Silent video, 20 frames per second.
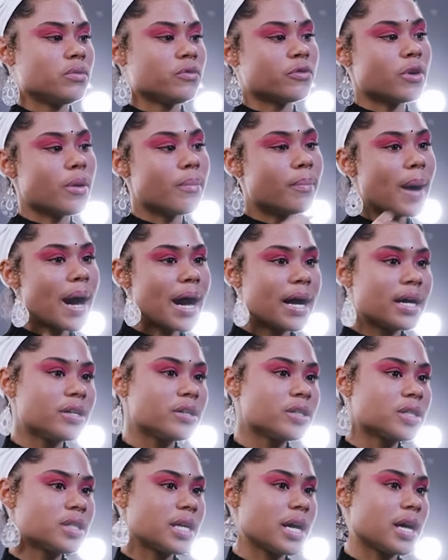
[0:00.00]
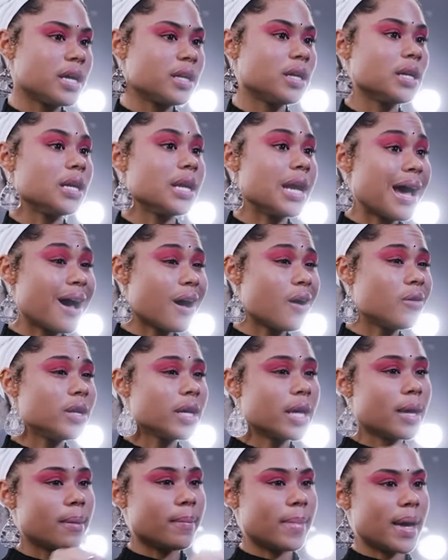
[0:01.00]
From my understanding now,
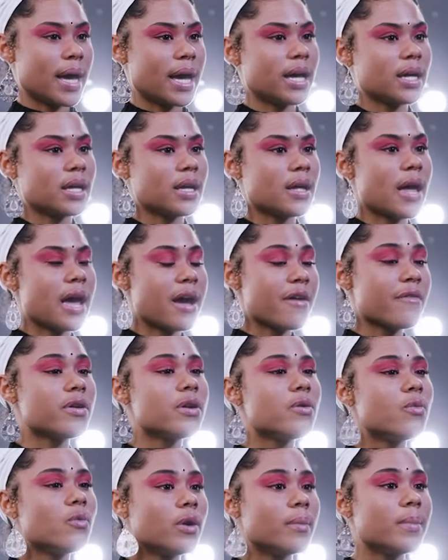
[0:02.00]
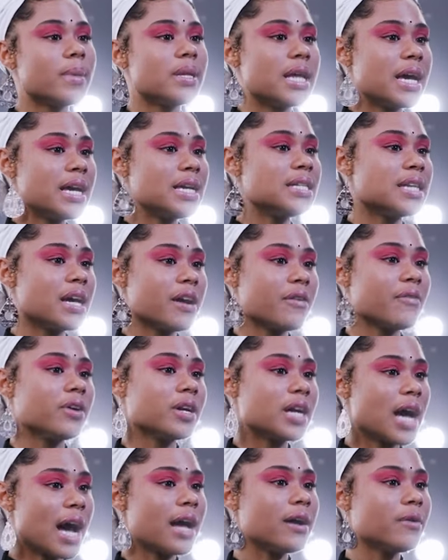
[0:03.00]
looking back, every woman that he's ever
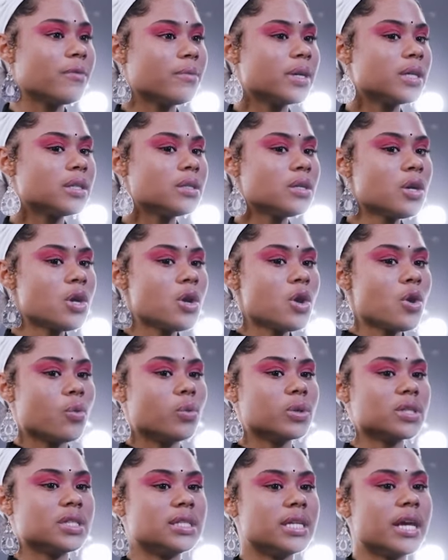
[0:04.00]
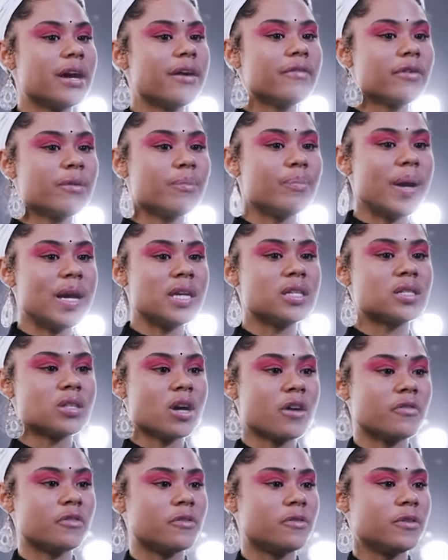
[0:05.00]
gotten with was never based
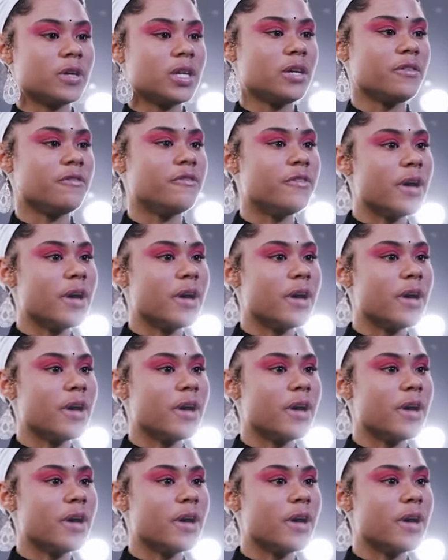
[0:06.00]
off of any